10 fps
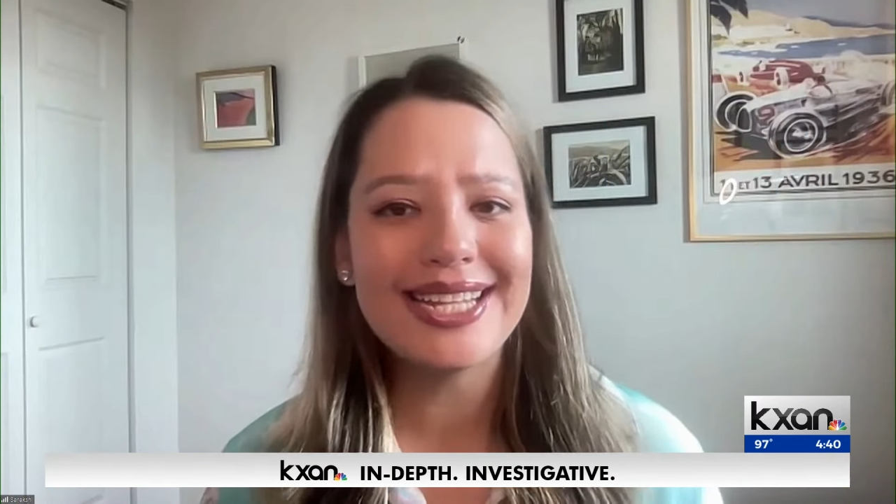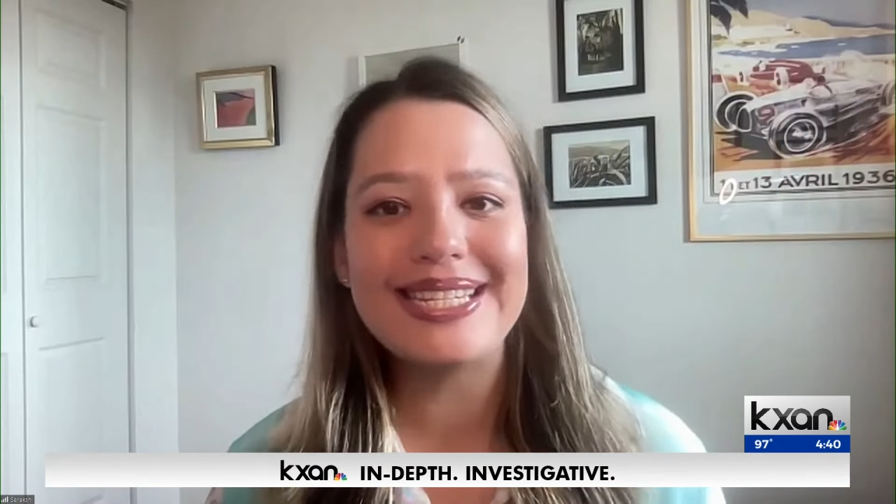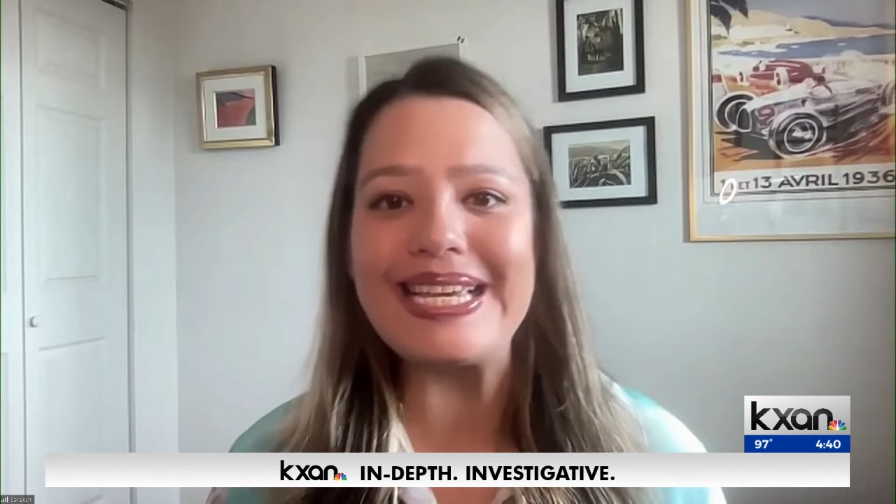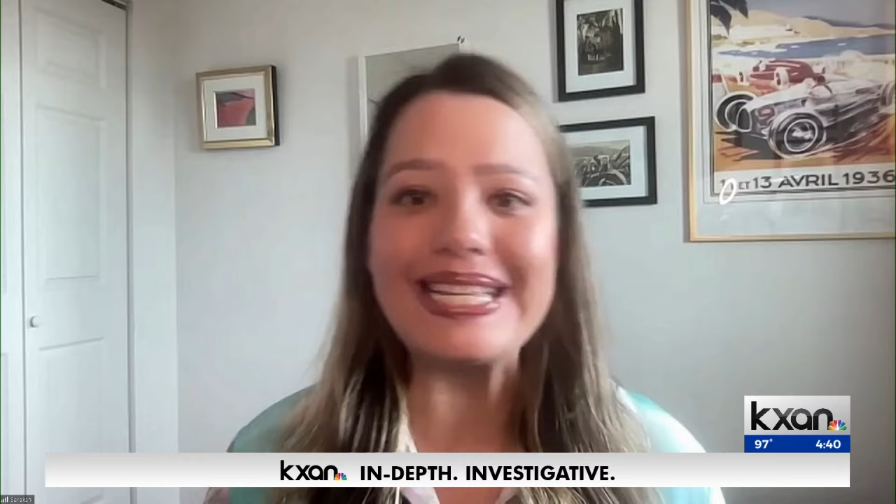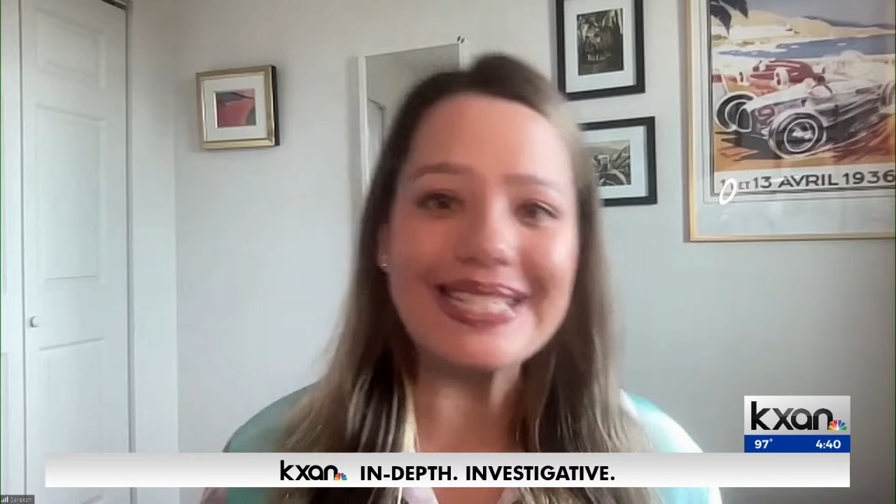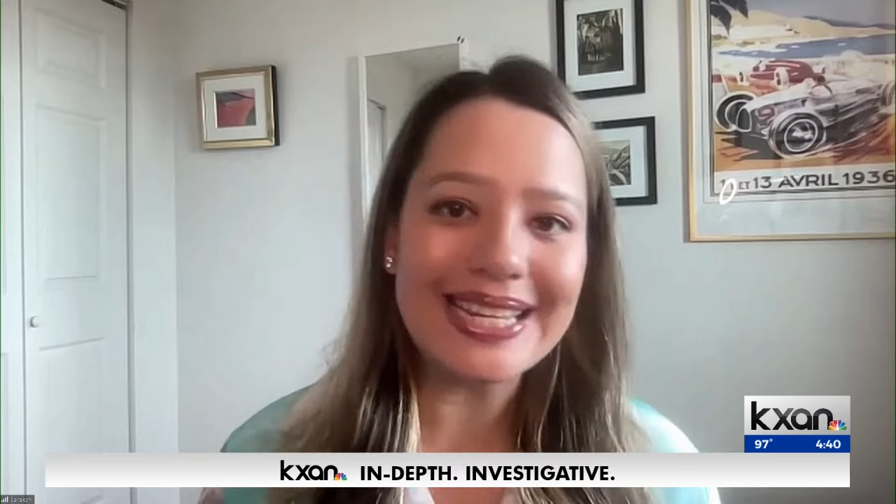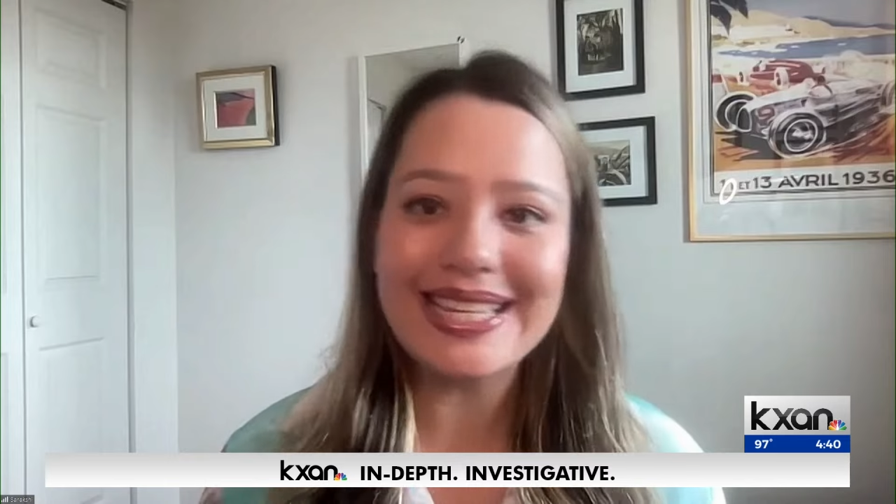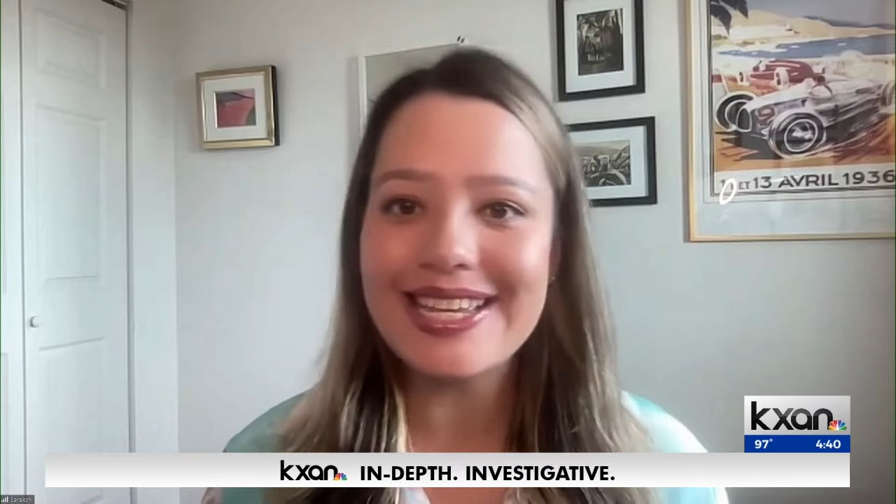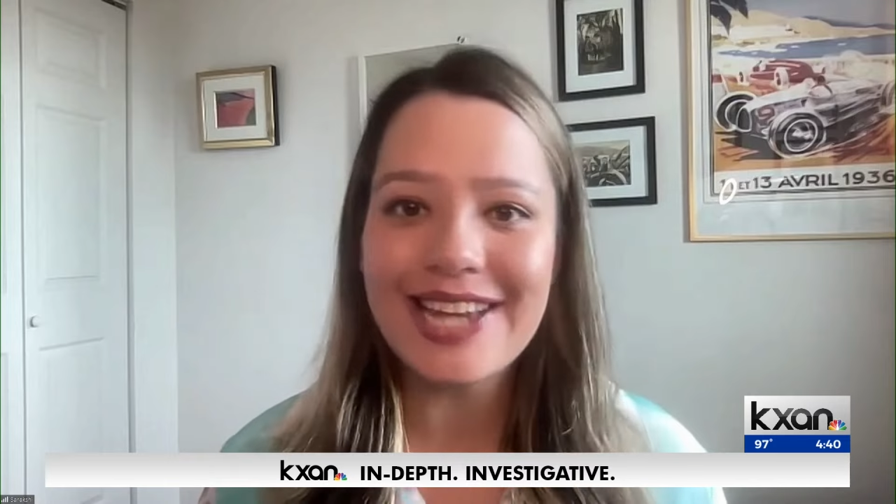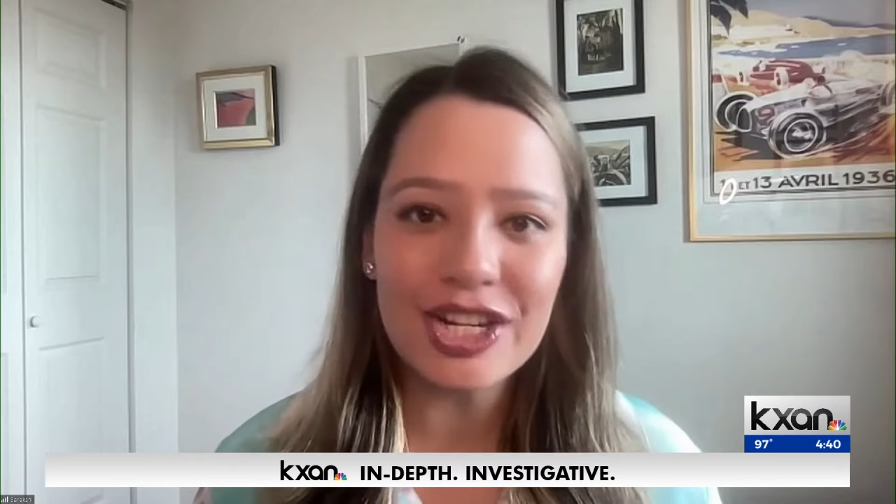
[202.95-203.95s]
teasing
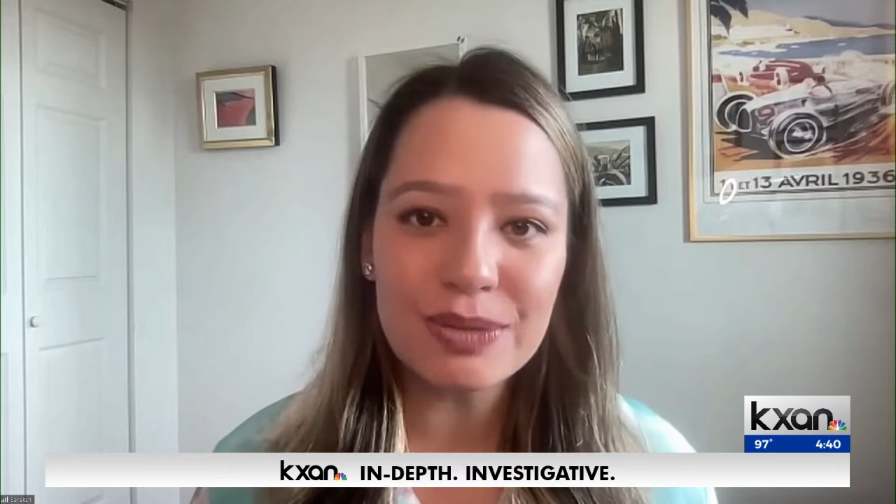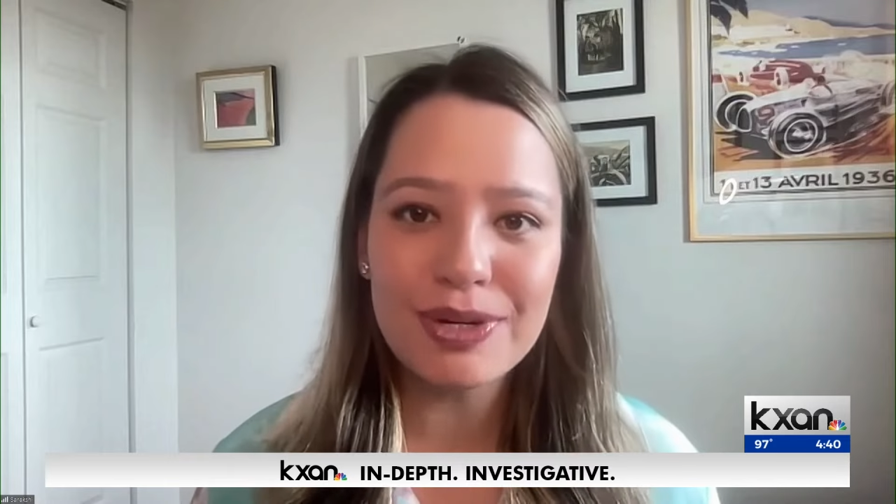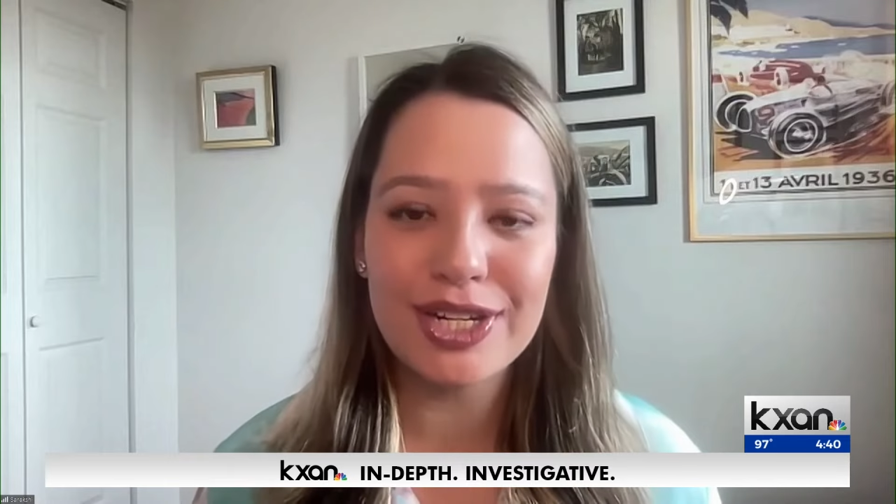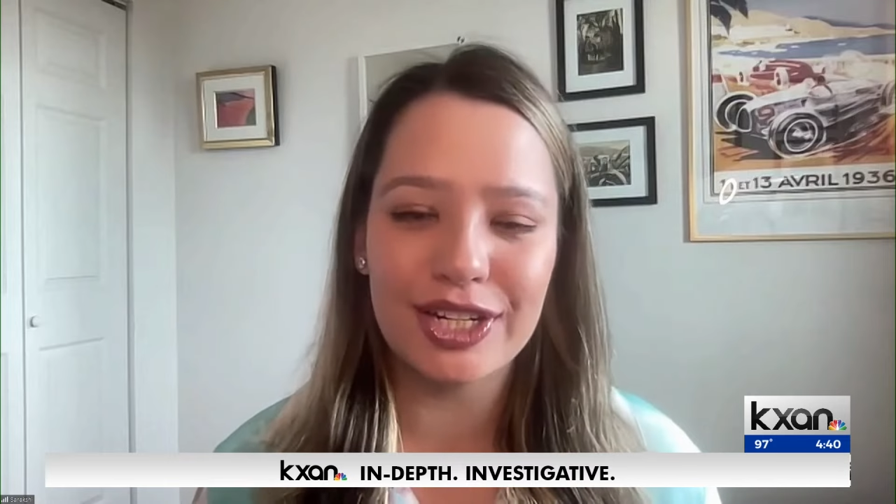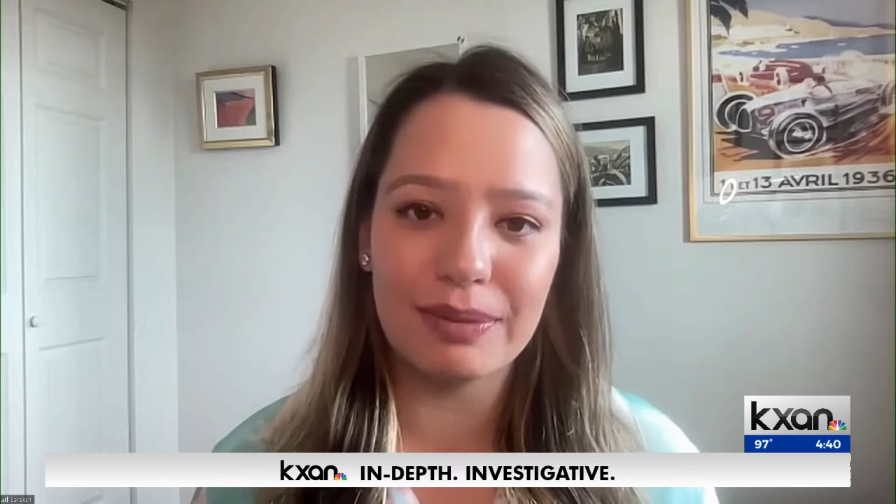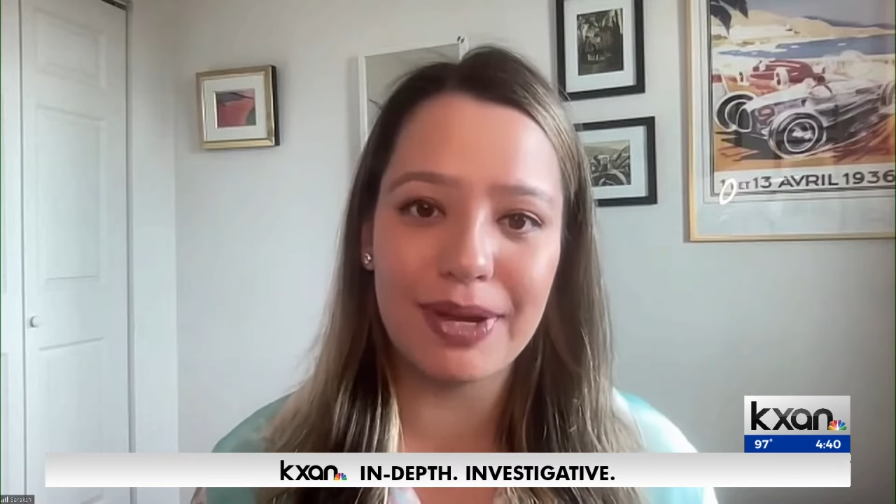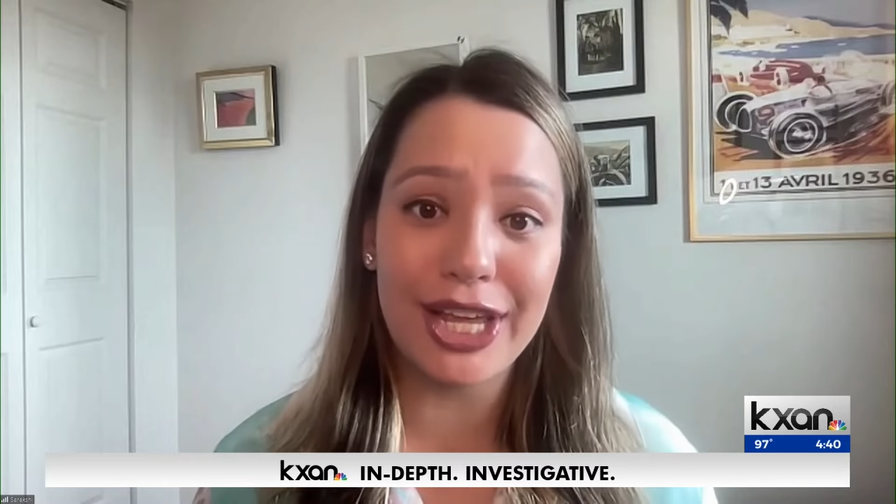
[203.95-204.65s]
the announcement a little bit.